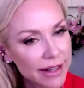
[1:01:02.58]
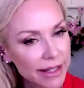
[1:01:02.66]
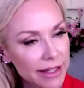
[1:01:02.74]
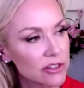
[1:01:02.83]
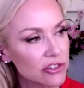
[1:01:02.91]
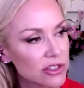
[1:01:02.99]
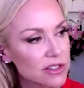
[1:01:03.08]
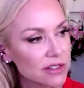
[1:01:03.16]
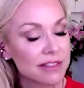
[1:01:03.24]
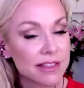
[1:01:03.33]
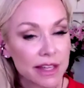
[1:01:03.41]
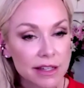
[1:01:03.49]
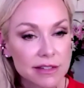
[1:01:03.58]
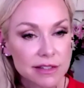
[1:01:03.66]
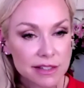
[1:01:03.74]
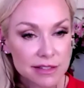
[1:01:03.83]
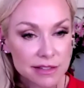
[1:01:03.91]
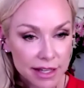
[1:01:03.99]
The things
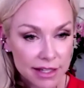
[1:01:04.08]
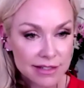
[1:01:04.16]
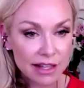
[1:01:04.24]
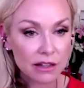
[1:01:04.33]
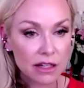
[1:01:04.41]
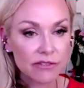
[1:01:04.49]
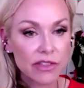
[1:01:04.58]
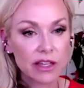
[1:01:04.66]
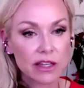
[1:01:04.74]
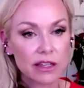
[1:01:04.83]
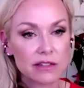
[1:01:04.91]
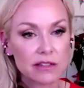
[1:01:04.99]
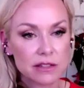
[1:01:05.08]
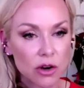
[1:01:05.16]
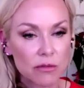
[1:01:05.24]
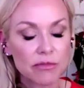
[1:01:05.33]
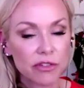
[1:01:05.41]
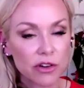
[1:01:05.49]
he says, I love that he's so
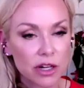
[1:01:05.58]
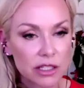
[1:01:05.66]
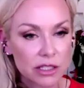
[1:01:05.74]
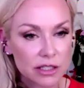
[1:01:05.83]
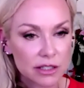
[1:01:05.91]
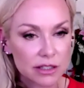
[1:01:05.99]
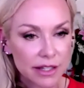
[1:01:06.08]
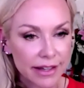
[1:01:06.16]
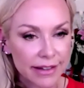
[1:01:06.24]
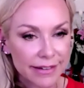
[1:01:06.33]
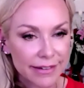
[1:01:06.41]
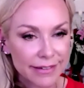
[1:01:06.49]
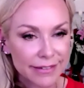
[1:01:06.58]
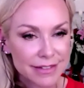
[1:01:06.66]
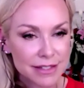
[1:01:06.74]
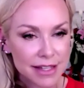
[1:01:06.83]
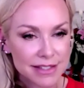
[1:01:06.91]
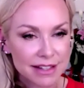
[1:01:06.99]
upfront and
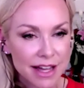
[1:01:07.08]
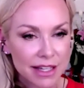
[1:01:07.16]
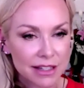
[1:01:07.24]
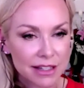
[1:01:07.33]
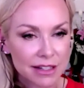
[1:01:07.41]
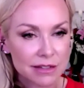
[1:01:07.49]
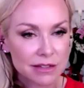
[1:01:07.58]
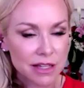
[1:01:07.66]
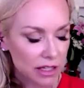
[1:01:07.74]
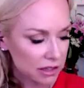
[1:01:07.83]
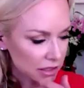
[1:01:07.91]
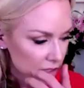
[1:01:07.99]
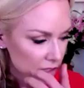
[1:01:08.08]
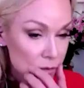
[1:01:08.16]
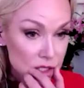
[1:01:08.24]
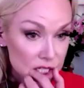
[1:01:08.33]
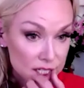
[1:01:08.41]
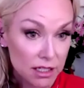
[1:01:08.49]
says it like it is. Like, he
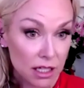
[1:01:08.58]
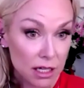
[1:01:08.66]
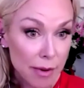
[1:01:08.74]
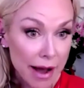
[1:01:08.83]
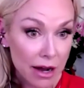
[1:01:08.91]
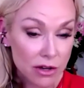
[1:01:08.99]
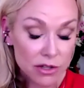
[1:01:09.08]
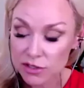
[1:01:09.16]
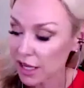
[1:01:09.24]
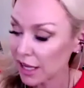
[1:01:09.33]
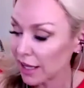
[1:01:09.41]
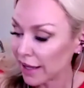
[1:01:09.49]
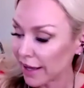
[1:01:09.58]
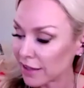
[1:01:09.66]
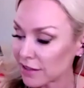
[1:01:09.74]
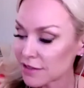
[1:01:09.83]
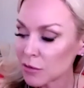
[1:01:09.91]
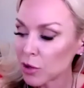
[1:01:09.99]
was on Clubhouse and
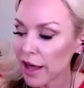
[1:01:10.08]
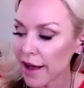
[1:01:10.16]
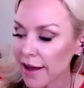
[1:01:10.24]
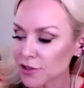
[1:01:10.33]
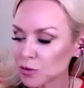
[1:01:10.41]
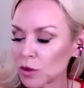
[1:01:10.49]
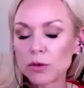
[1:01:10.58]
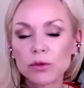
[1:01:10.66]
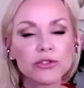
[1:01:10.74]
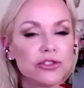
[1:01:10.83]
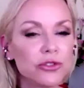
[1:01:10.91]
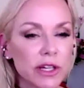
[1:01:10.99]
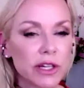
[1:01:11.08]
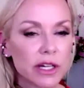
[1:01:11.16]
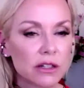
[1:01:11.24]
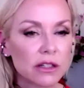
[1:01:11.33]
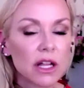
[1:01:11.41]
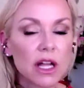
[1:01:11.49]
someone asked, what would you
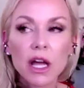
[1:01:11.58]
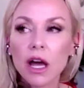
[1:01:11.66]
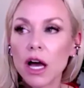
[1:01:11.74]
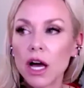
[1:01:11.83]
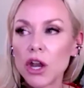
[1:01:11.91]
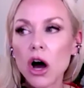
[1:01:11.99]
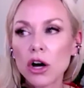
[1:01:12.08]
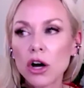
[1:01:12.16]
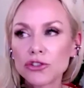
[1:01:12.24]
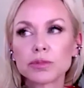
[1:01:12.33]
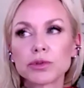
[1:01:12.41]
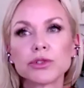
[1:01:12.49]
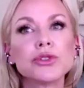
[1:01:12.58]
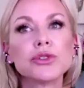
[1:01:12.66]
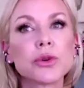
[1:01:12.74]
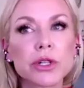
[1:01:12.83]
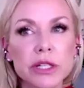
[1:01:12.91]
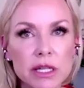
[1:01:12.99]
tell an entrepreneur
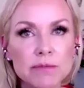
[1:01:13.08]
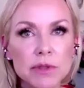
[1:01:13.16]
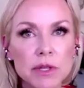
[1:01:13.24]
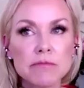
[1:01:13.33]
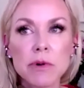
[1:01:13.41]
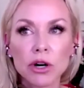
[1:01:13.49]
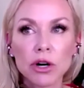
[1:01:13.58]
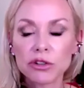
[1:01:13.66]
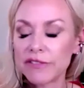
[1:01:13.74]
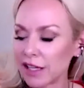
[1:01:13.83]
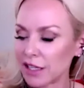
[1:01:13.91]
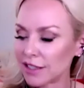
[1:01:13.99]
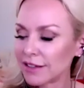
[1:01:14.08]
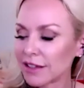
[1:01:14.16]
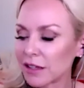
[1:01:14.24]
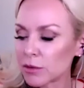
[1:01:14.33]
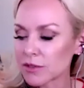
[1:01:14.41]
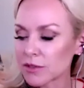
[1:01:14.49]
to keep them motivated? And
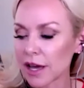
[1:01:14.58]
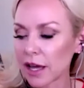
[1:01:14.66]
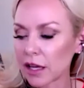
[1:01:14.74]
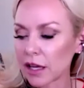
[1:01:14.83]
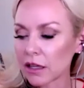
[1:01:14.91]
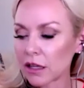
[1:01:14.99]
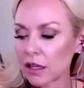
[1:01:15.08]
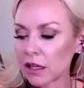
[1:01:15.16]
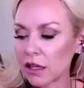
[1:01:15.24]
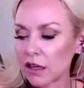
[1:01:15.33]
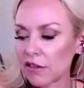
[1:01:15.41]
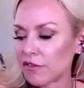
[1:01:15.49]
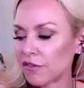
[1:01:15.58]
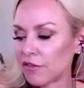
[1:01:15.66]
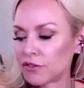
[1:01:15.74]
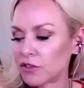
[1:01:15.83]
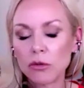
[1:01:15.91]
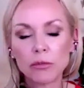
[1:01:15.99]
he was like,
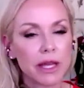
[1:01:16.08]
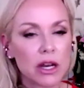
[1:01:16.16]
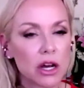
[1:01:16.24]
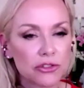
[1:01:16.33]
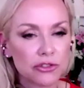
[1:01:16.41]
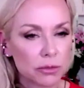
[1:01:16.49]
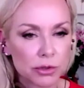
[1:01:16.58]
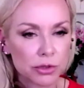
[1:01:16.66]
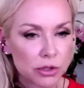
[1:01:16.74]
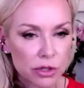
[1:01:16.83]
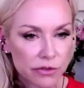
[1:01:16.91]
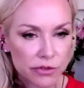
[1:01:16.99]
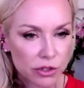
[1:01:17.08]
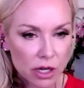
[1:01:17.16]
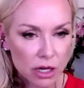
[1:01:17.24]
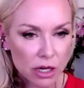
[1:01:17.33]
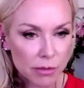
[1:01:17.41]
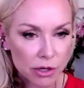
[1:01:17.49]
don't be an entrepreneur if you're
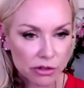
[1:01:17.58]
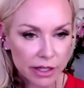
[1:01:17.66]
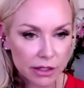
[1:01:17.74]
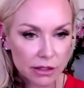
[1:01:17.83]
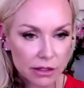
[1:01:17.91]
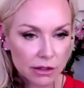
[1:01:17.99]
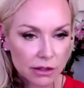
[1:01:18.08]
not motivated.